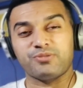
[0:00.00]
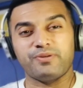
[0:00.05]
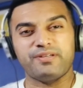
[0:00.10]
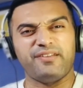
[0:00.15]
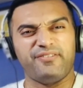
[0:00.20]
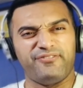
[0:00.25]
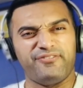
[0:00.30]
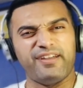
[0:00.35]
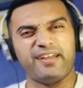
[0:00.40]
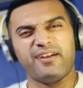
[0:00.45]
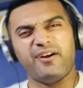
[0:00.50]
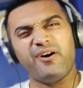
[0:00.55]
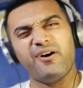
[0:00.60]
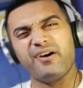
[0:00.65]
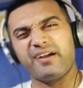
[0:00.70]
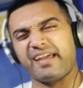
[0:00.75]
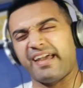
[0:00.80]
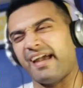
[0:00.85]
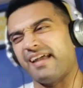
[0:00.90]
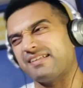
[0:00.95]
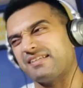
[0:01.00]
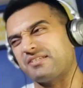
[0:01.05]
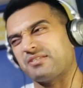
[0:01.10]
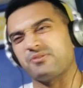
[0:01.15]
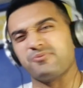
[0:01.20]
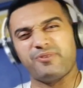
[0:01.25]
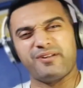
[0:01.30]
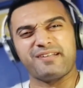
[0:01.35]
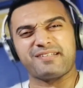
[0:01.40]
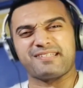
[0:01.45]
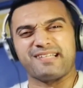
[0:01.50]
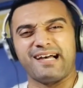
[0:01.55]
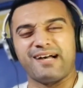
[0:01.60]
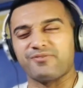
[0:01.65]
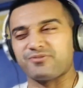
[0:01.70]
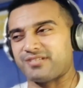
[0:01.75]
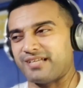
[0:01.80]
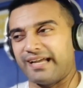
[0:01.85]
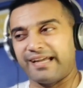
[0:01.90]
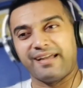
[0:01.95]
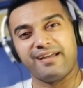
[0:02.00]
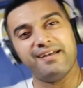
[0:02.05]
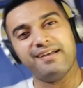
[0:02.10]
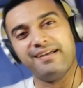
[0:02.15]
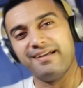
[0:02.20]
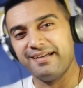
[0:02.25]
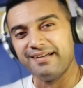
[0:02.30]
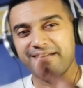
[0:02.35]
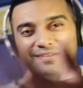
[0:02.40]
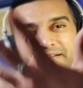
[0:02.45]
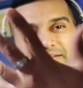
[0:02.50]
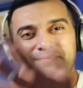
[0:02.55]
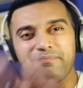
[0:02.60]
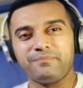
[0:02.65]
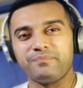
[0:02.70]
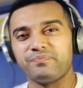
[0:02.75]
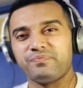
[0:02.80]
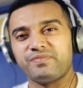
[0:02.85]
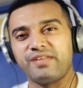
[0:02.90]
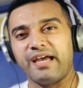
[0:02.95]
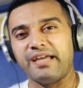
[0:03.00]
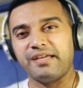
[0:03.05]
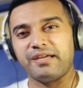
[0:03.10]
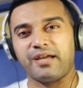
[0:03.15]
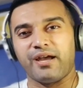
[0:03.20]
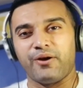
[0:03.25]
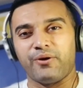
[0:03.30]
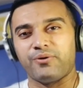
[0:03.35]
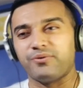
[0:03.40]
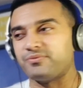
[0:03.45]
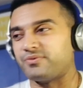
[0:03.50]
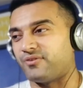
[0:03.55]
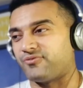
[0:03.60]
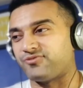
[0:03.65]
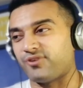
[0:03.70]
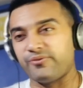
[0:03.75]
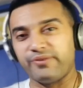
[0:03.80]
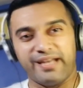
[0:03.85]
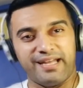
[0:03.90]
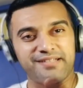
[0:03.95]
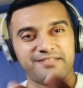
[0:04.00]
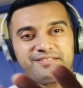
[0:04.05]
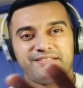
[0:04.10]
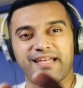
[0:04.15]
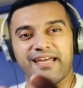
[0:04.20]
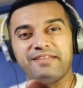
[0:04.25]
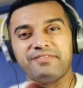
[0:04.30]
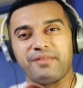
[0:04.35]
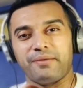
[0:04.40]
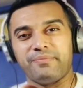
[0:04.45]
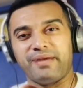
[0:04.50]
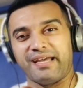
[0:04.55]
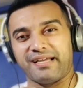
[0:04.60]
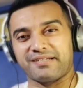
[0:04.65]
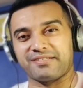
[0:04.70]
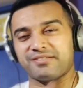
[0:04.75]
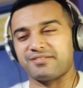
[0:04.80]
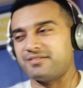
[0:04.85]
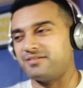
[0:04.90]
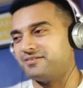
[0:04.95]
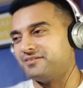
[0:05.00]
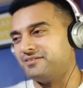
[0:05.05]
when you think, oh, okay, this is what it sounds like. There you go. They throw it in, in the mix.